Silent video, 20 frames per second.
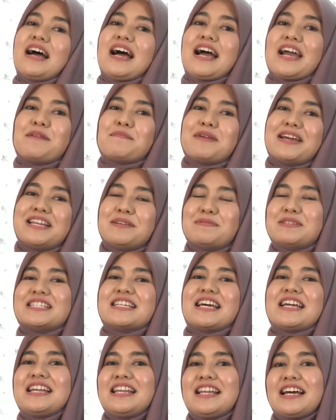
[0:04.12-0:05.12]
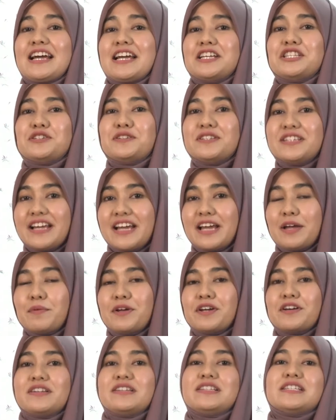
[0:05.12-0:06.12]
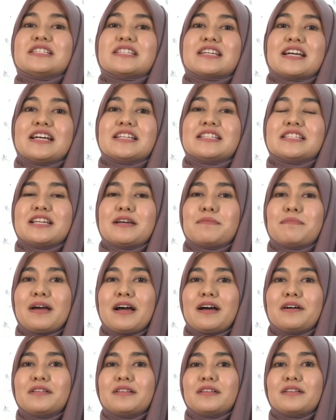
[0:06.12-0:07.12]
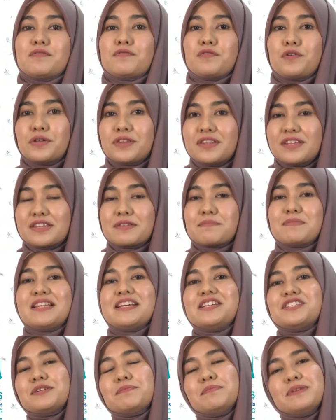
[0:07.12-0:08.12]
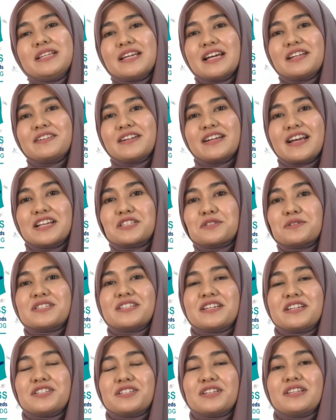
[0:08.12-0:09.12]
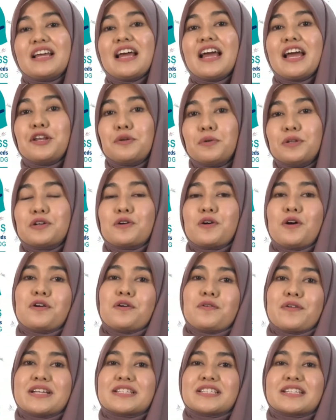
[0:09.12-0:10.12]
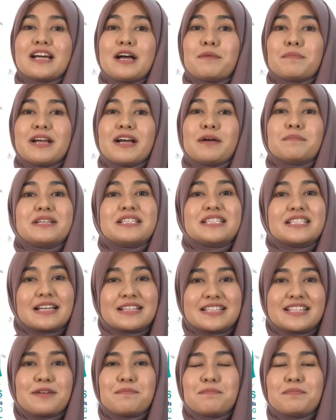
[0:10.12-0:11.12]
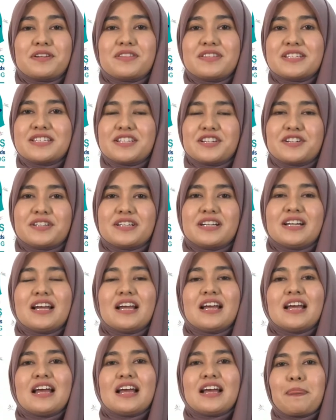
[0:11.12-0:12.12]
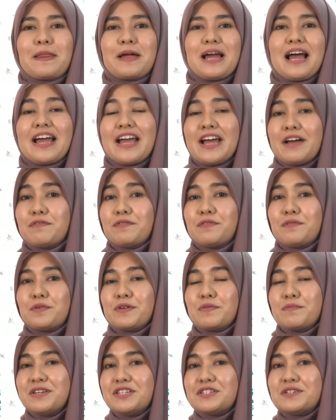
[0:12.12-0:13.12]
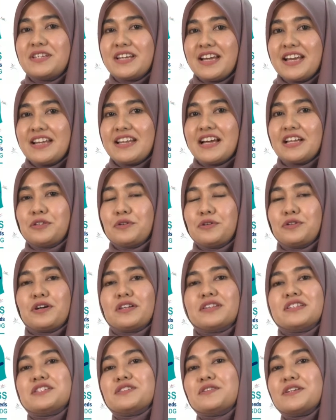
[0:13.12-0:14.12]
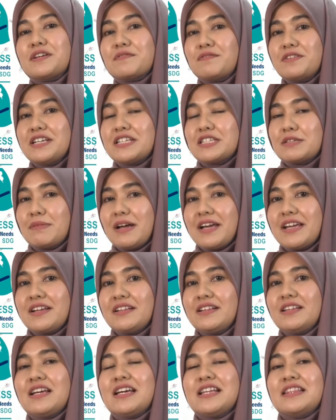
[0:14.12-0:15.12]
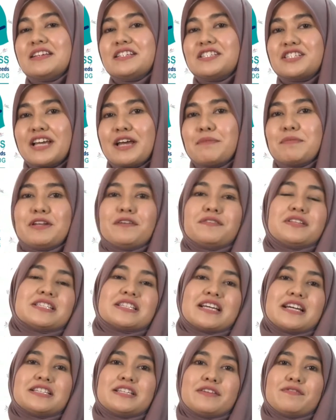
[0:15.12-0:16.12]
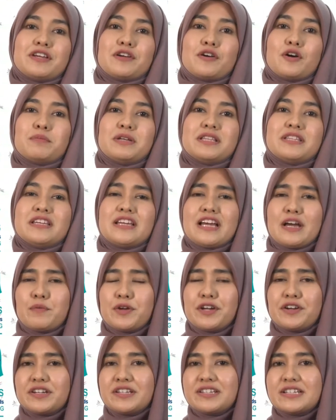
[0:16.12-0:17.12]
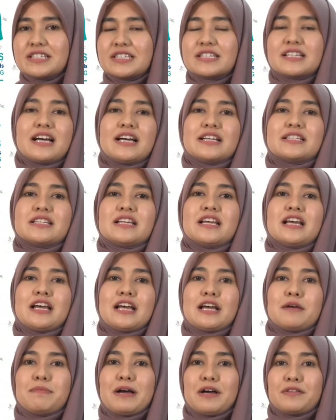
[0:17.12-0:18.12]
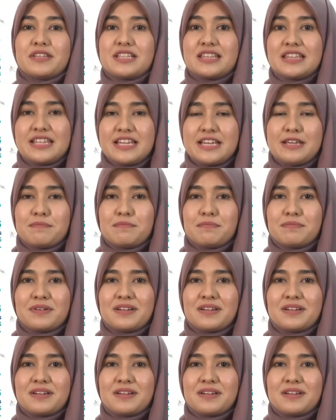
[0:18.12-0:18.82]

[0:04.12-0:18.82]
Hi, my name is Zahila, and today we're going to discuss about the 40th Malaysian Pediatric Association Annual Congress coming up in September this year. I have with me today Datuk Dr. Zulkifli Ismail, the Chairman of the Scientific Committee, and we're going to discuss about the theme,